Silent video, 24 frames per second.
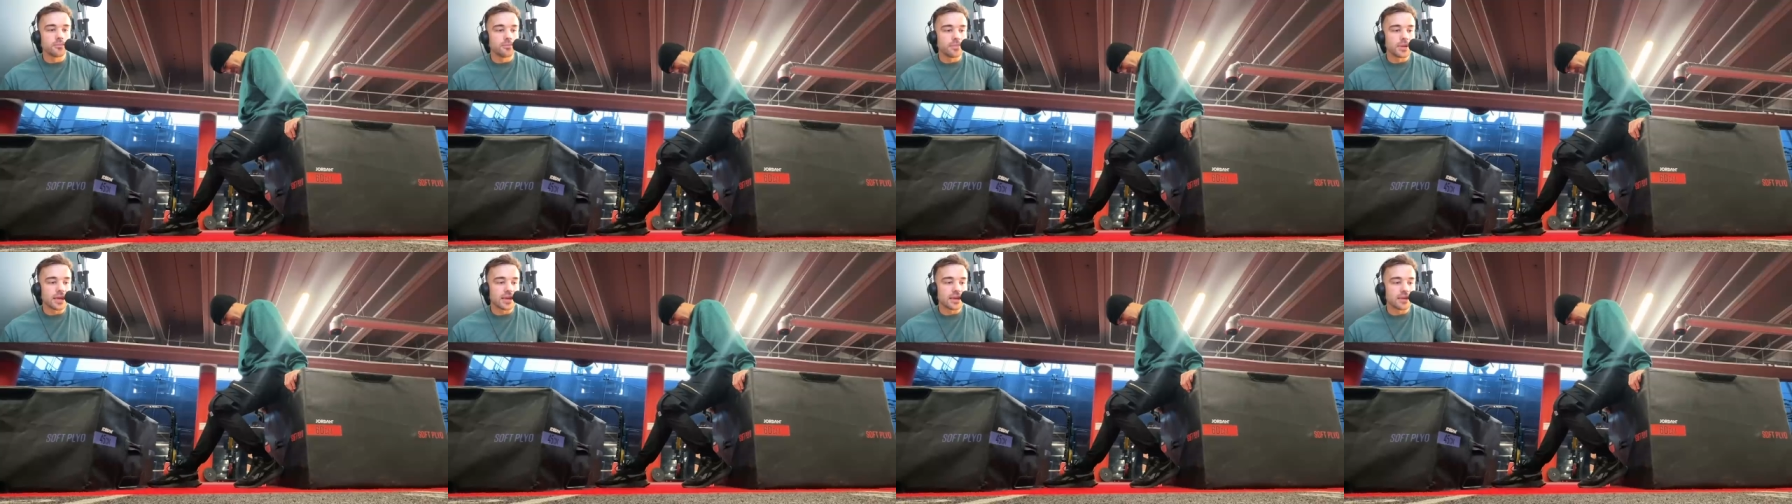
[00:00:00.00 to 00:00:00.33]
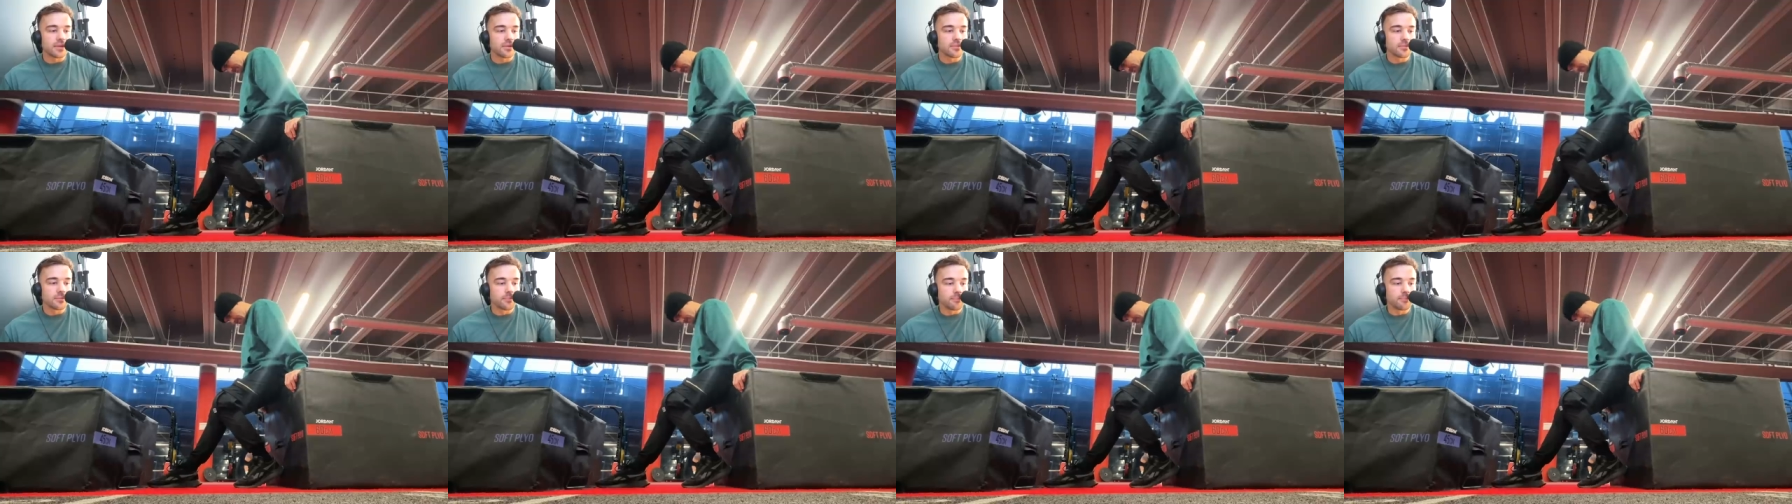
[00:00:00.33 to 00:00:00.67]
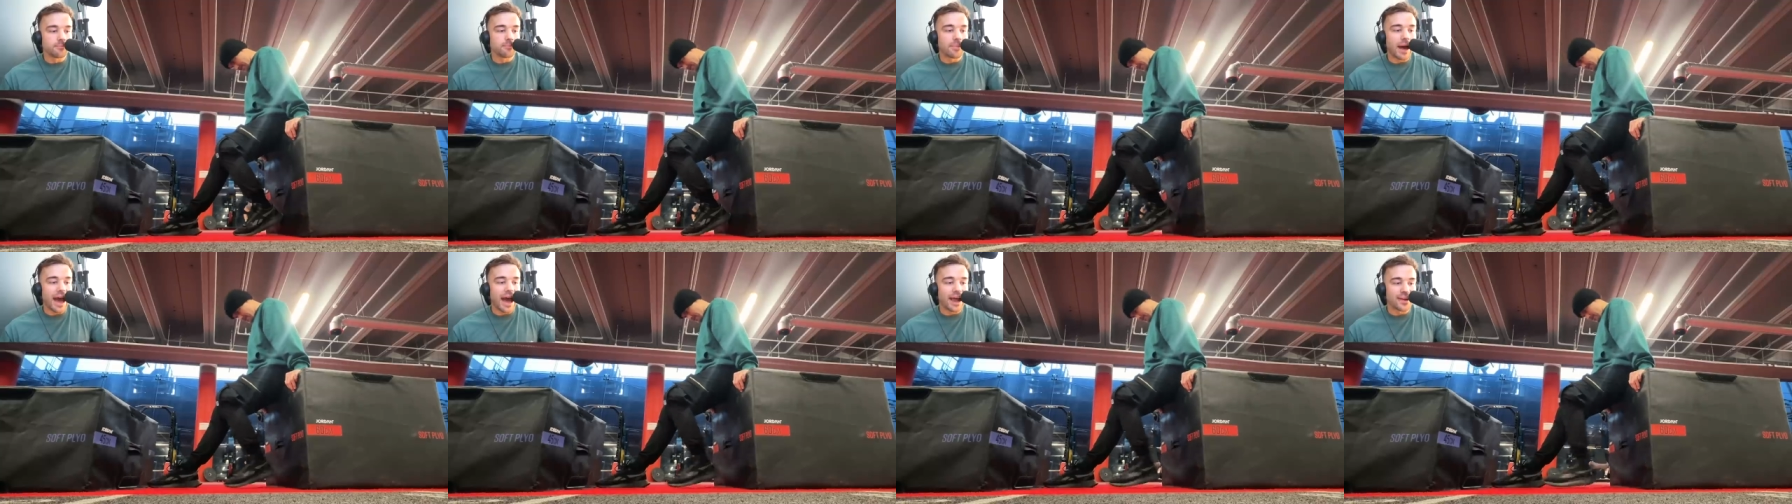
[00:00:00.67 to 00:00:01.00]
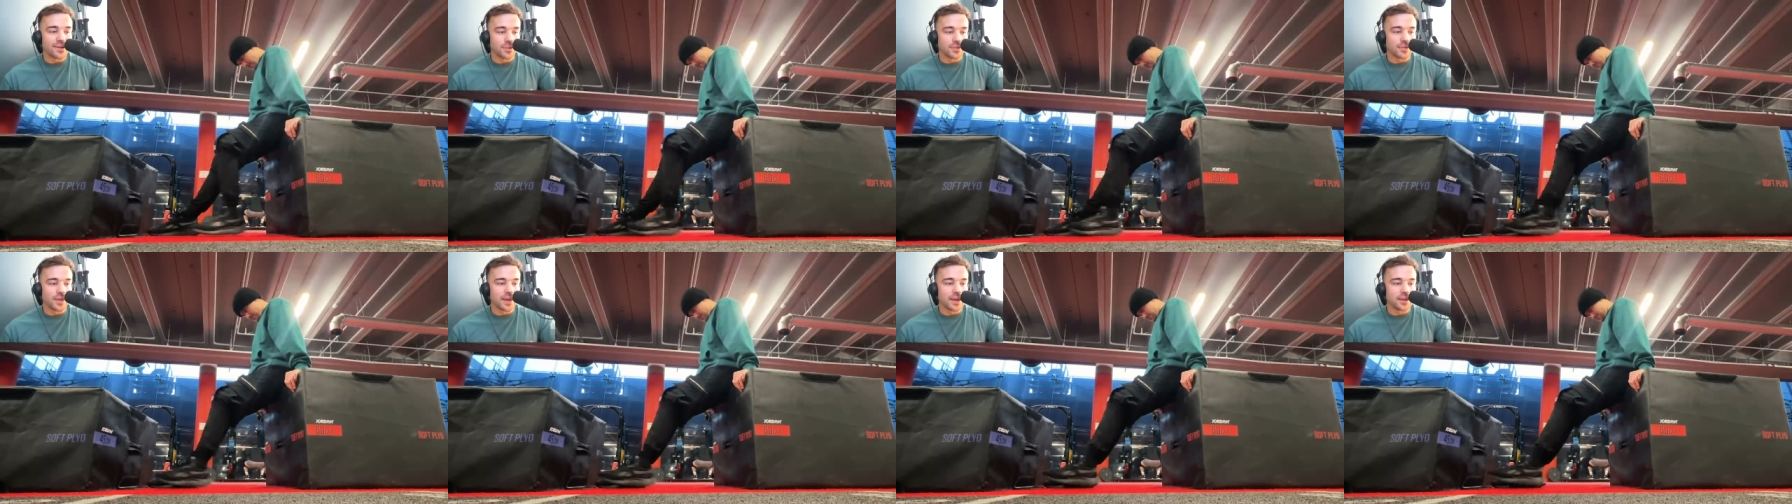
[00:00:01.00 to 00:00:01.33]
being
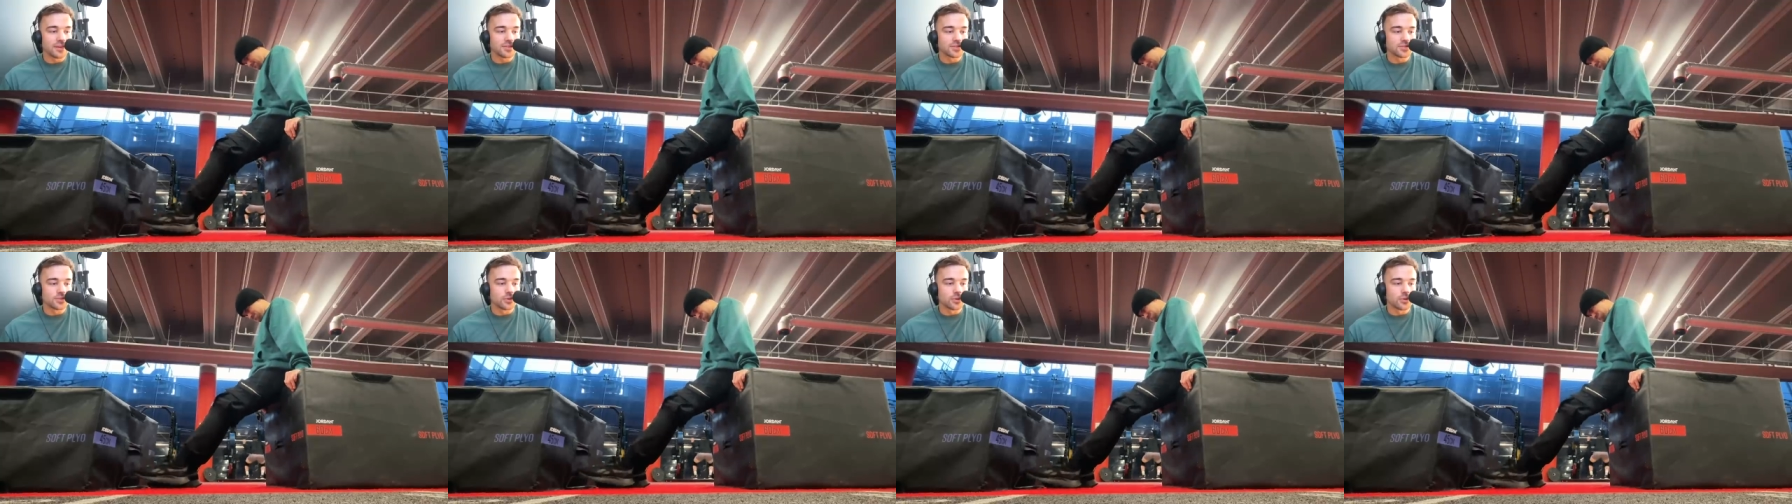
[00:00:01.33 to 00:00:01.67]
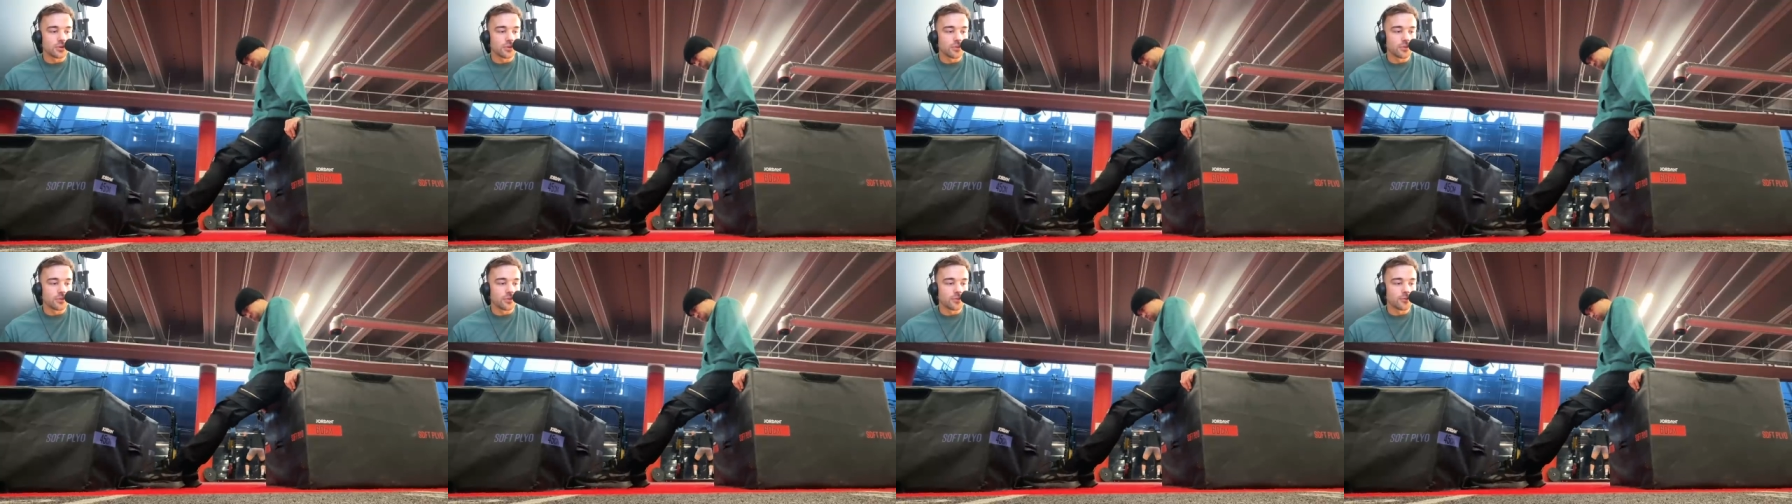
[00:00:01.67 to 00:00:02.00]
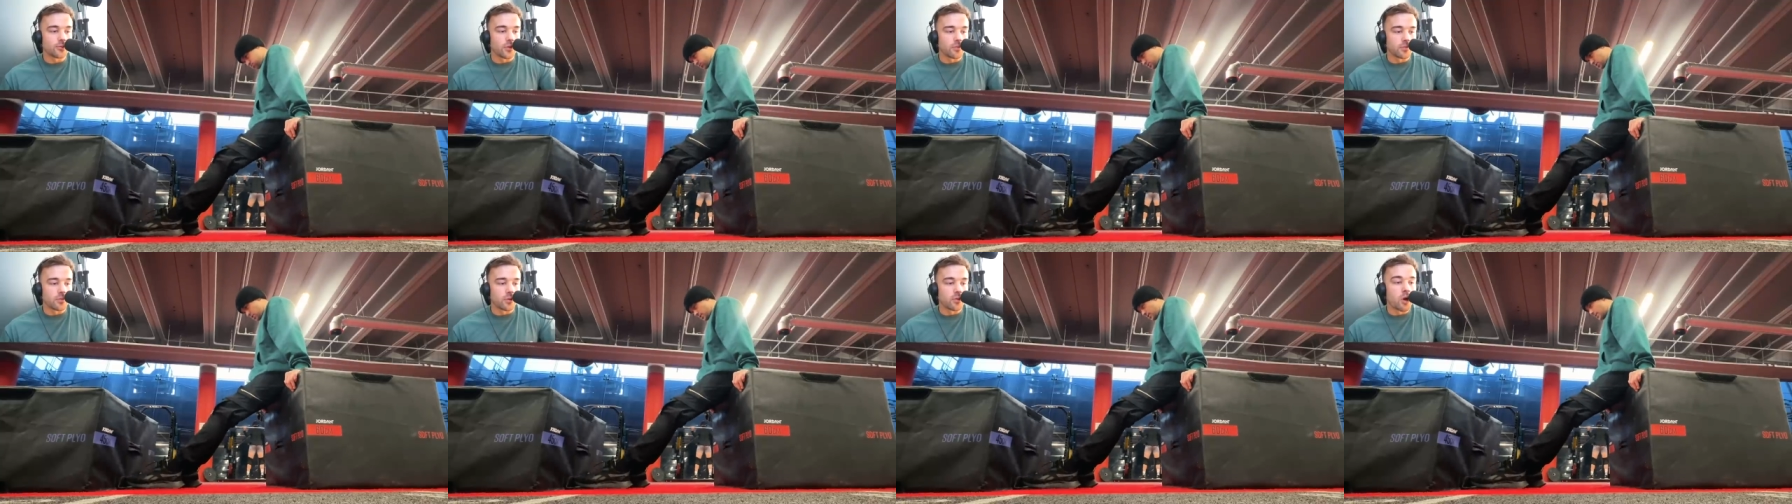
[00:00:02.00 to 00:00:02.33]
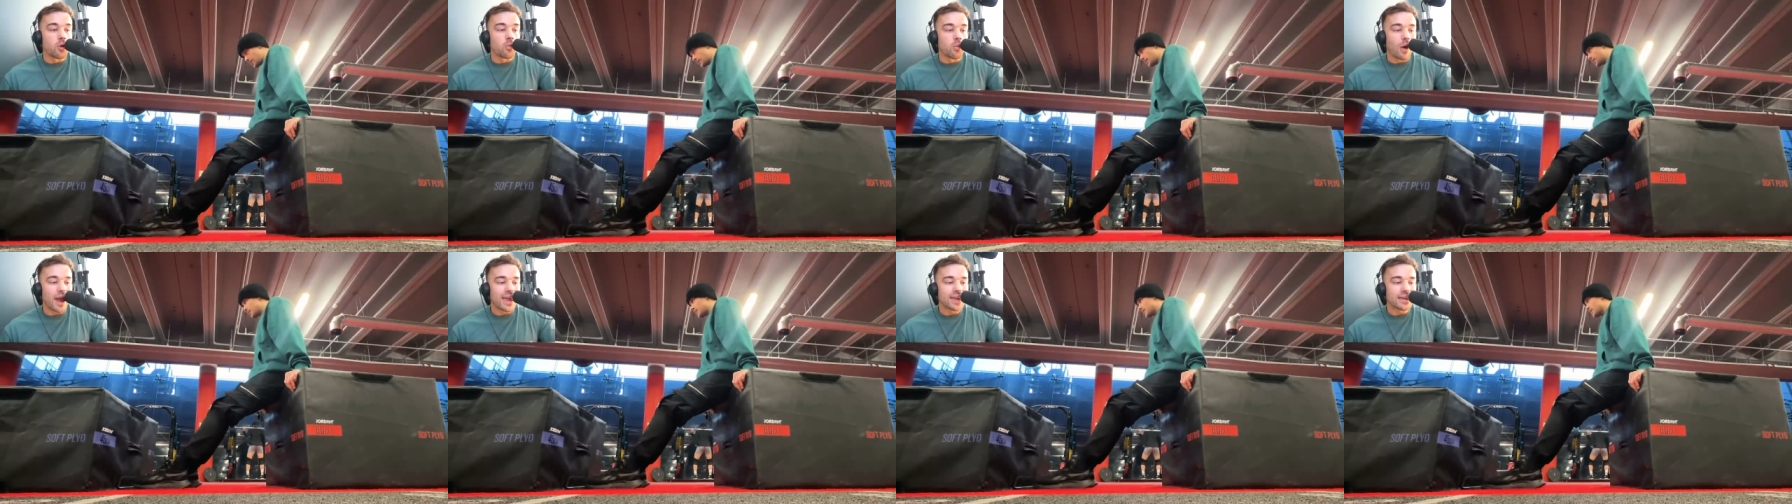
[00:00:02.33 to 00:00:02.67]
bad at things or, for,
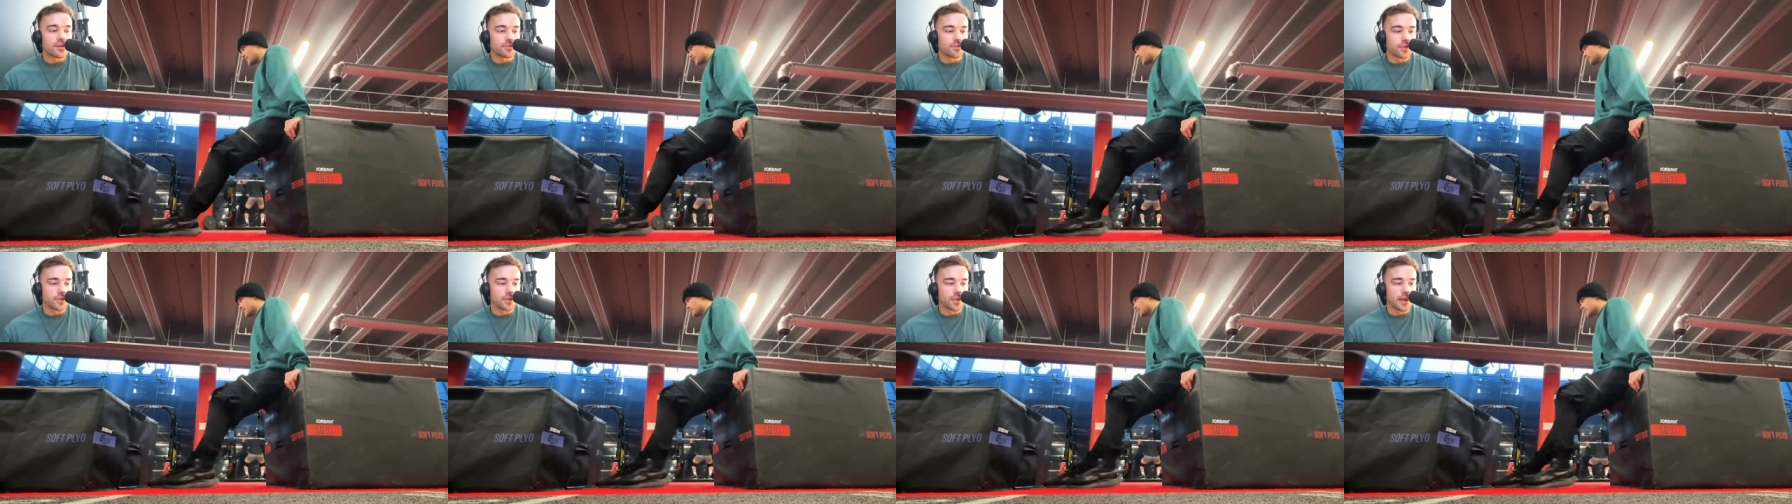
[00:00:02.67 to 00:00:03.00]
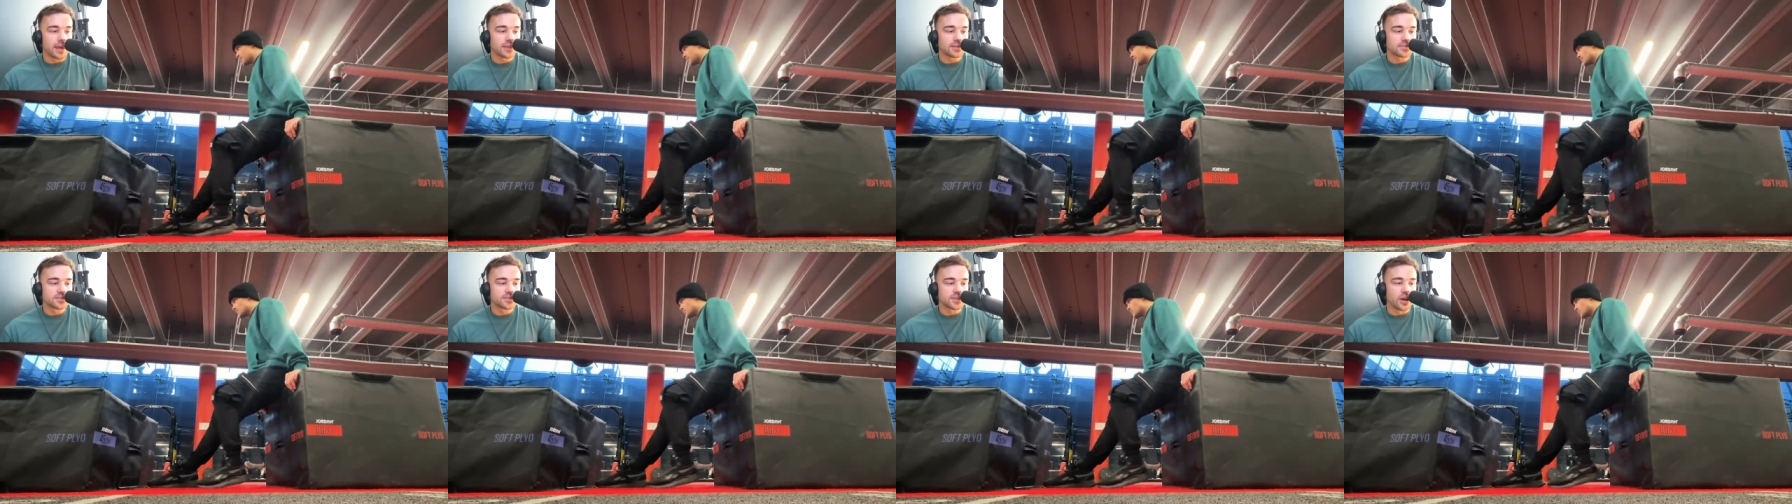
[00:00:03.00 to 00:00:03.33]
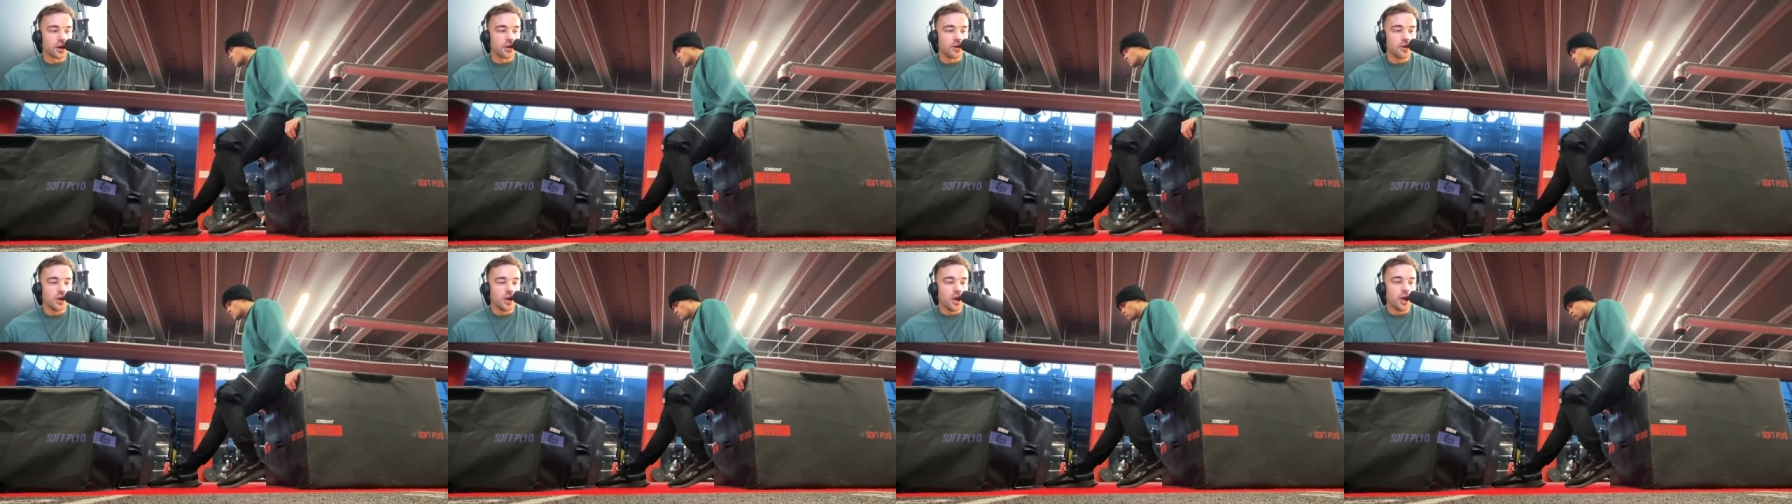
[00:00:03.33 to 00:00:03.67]
or waiting for things. So,